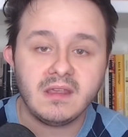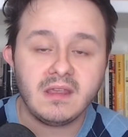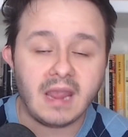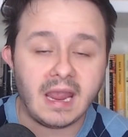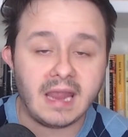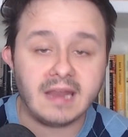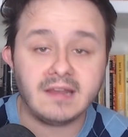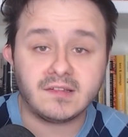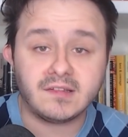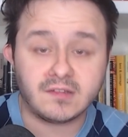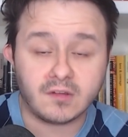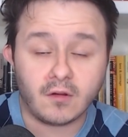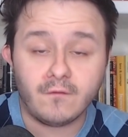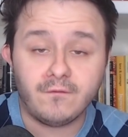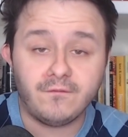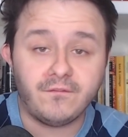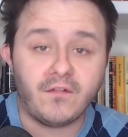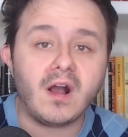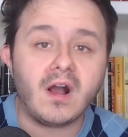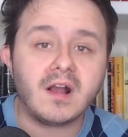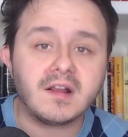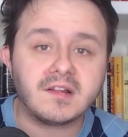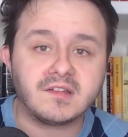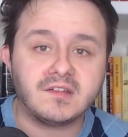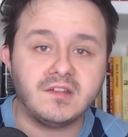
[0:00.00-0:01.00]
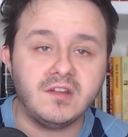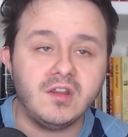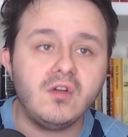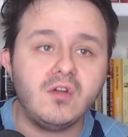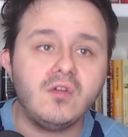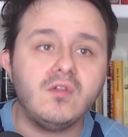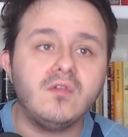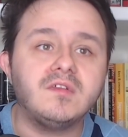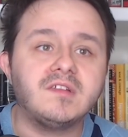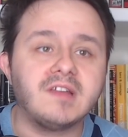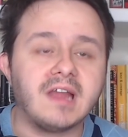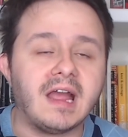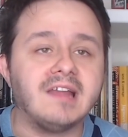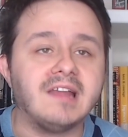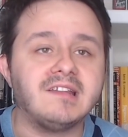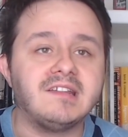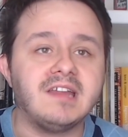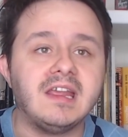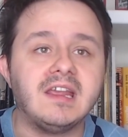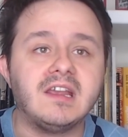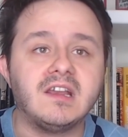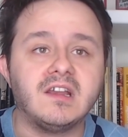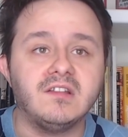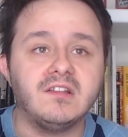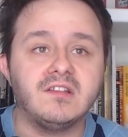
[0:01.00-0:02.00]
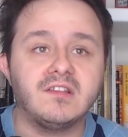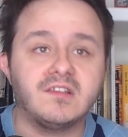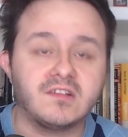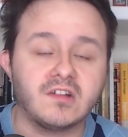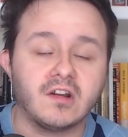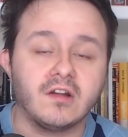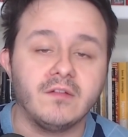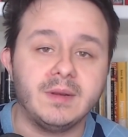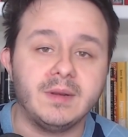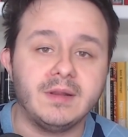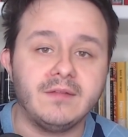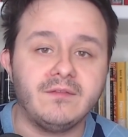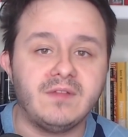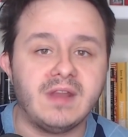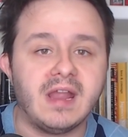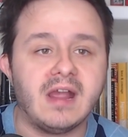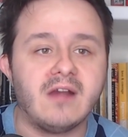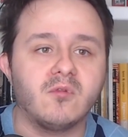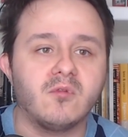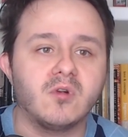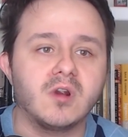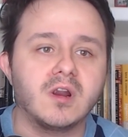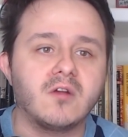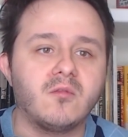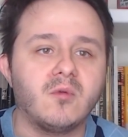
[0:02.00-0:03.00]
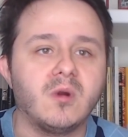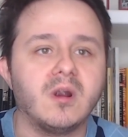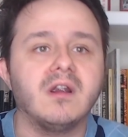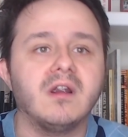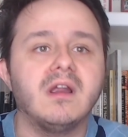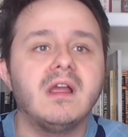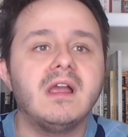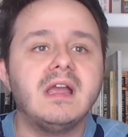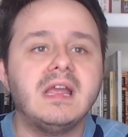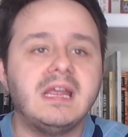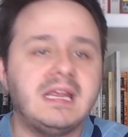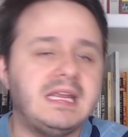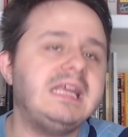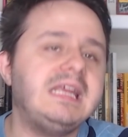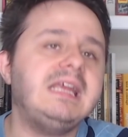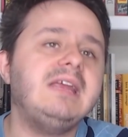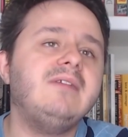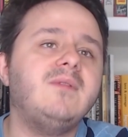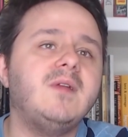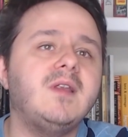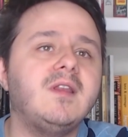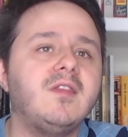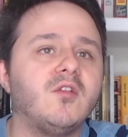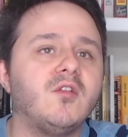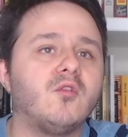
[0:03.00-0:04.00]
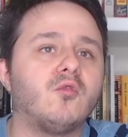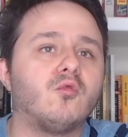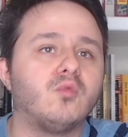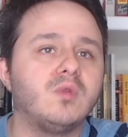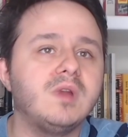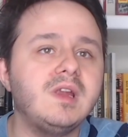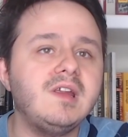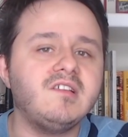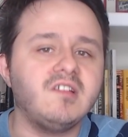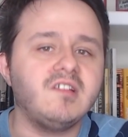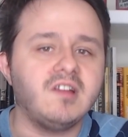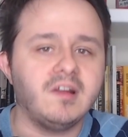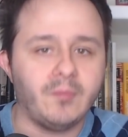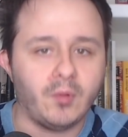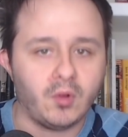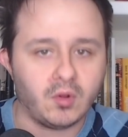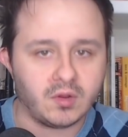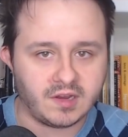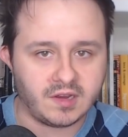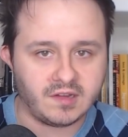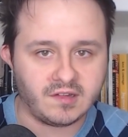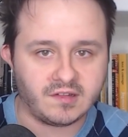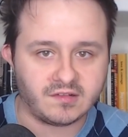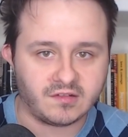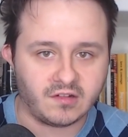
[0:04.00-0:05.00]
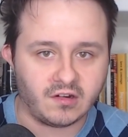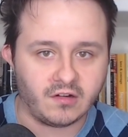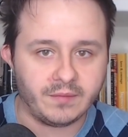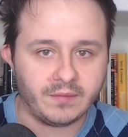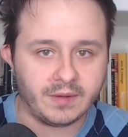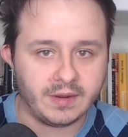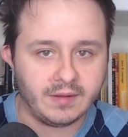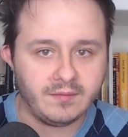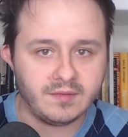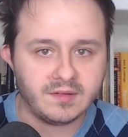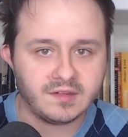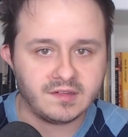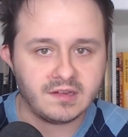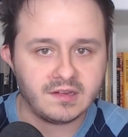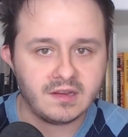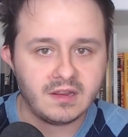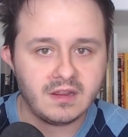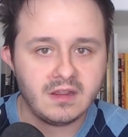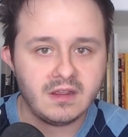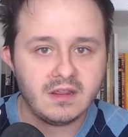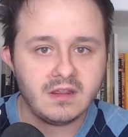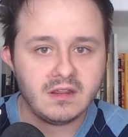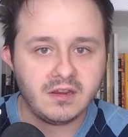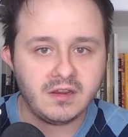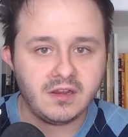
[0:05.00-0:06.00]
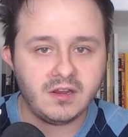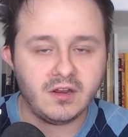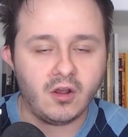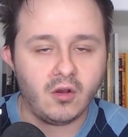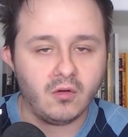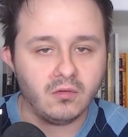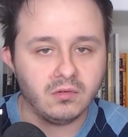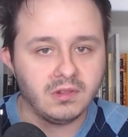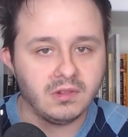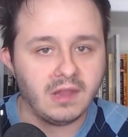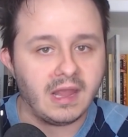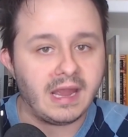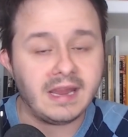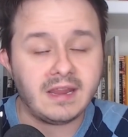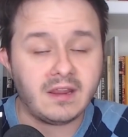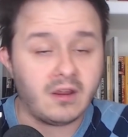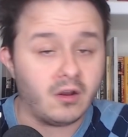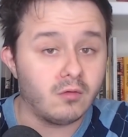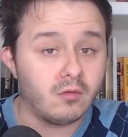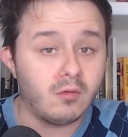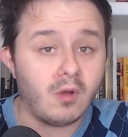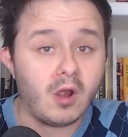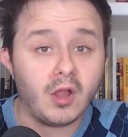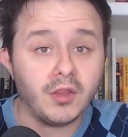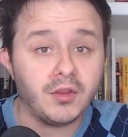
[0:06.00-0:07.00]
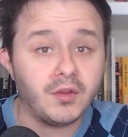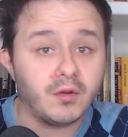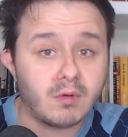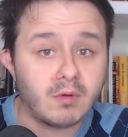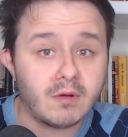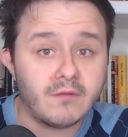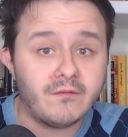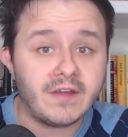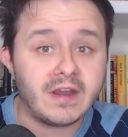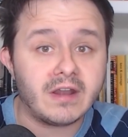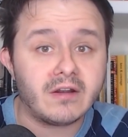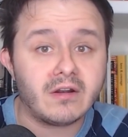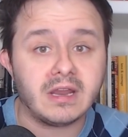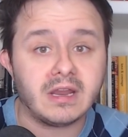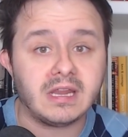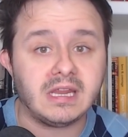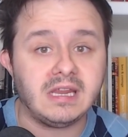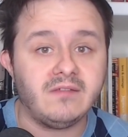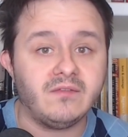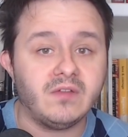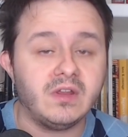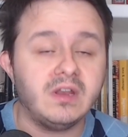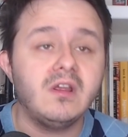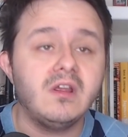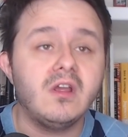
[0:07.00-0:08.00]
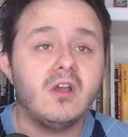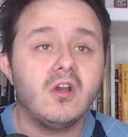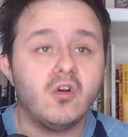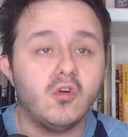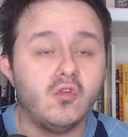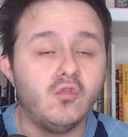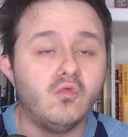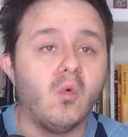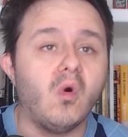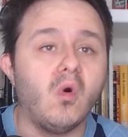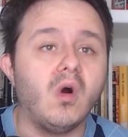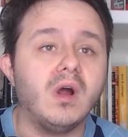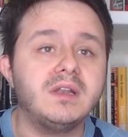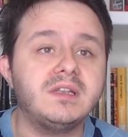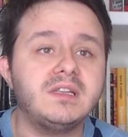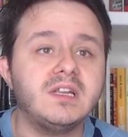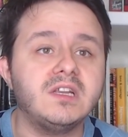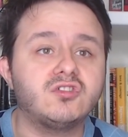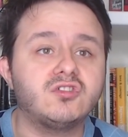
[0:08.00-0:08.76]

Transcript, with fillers: And so Fox News, as a conservative network where even the reasonable conservatives you know, like Geraldo Rivera, even, who wanted